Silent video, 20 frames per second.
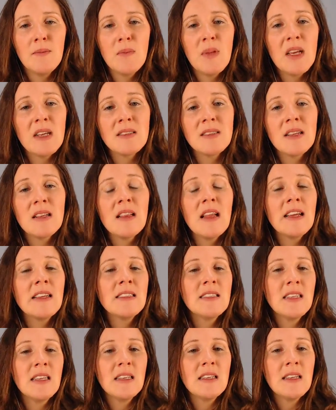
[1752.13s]
because the
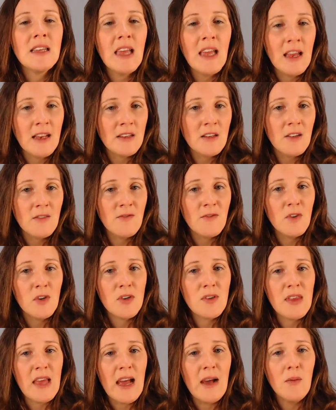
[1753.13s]
glycine can
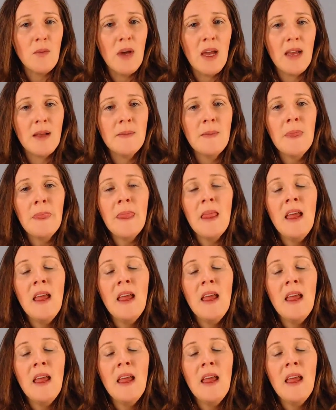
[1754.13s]
convert that way.